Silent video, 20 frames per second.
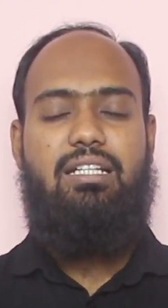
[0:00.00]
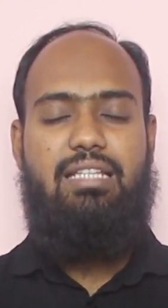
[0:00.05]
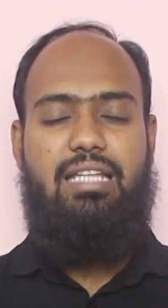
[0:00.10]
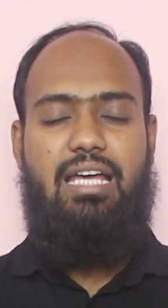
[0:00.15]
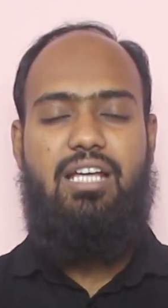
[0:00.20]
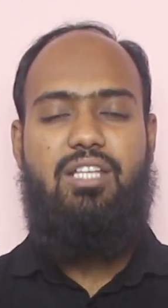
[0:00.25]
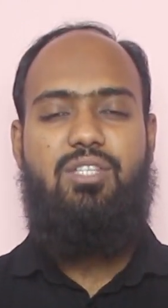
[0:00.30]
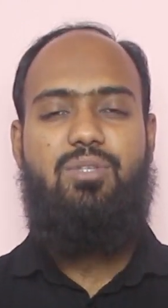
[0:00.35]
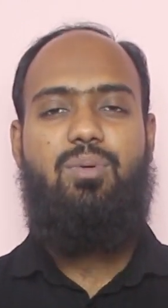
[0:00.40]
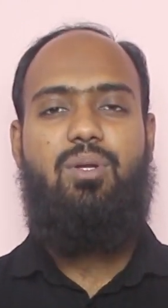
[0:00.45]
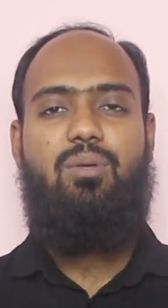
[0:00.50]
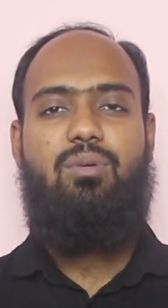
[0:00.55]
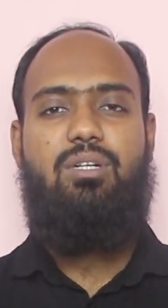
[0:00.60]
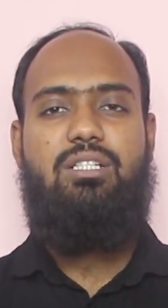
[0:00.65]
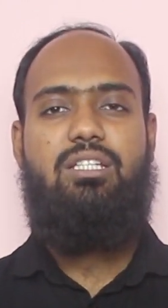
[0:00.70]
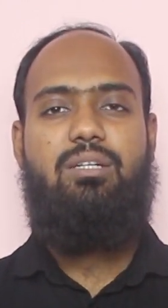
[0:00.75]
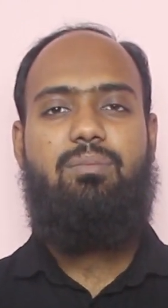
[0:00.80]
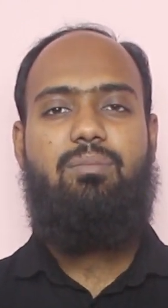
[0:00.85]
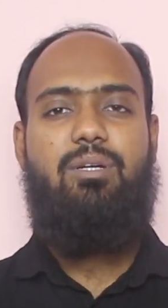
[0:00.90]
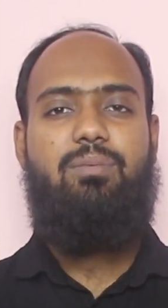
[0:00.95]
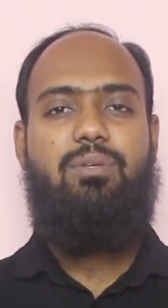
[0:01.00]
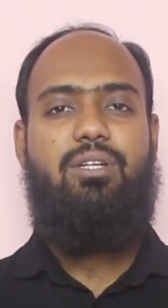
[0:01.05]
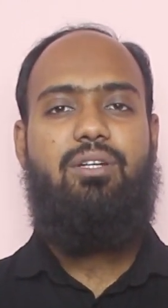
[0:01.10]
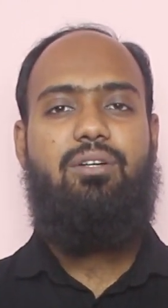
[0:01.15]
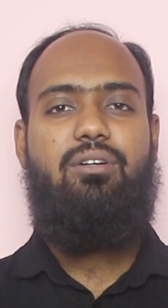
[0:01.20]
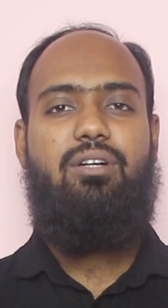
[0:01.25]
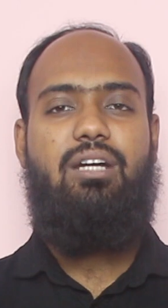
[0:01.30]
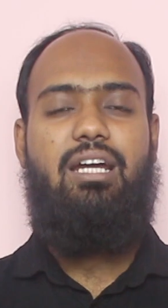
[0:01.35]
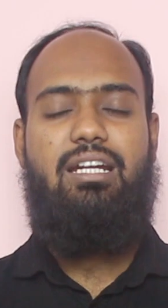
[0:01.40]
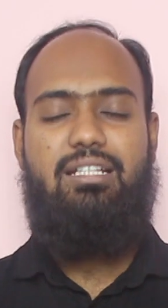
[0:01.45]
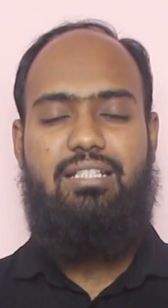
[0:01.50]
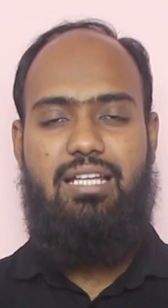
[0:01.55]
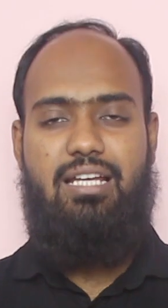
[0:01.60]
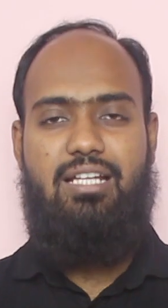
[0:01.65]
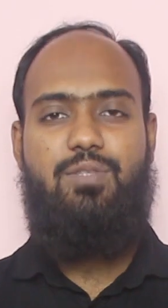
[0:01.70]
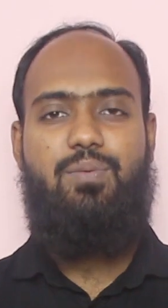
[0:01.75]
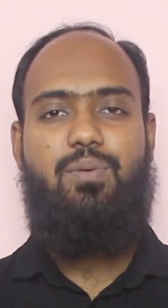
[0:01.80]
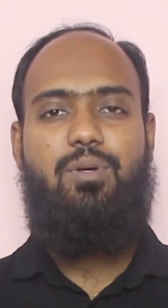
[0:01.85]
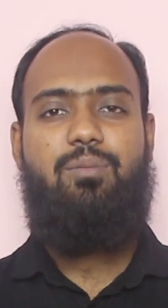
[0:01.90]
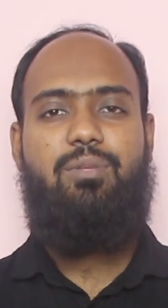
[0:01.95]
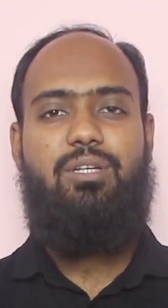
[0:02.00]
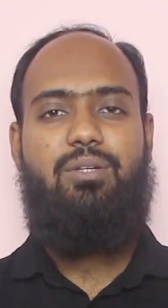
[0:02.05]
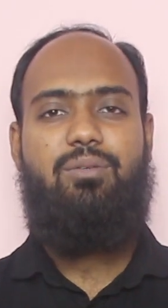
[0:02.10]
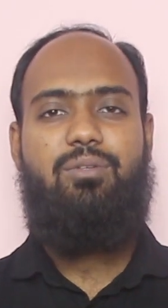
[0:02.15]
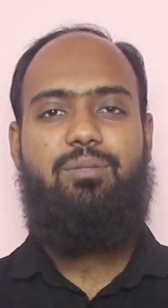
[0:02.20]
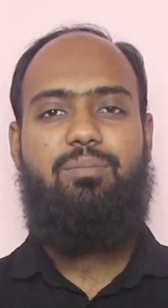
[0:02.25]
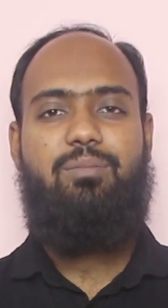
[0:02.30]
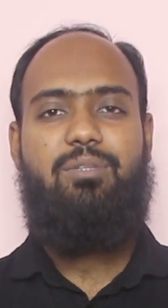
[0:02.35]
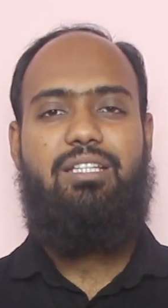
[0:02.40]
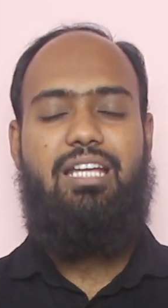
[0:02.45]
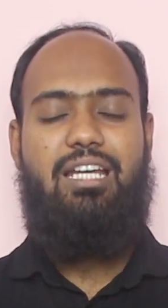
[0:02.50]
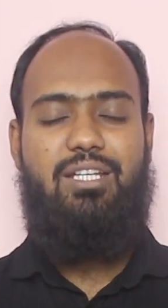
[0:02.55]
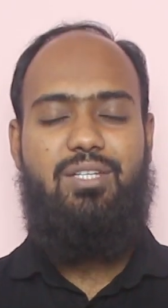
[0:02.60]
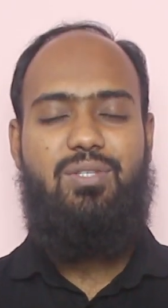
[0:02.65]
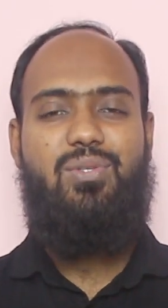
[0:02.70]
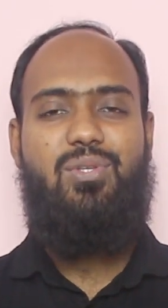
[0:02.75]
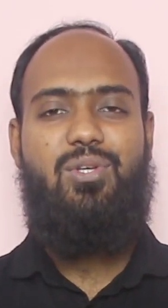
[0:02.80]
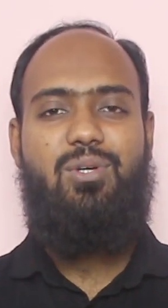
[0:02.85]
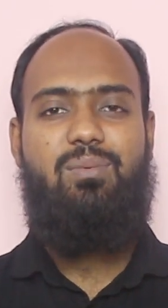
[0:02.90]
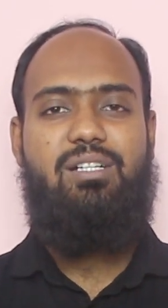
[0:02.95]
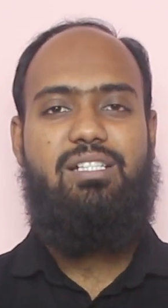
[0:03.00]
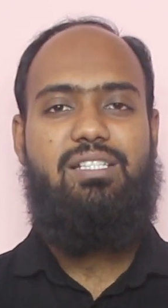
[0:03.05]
Thanks for watching my video and thanks for being with me. Thank you so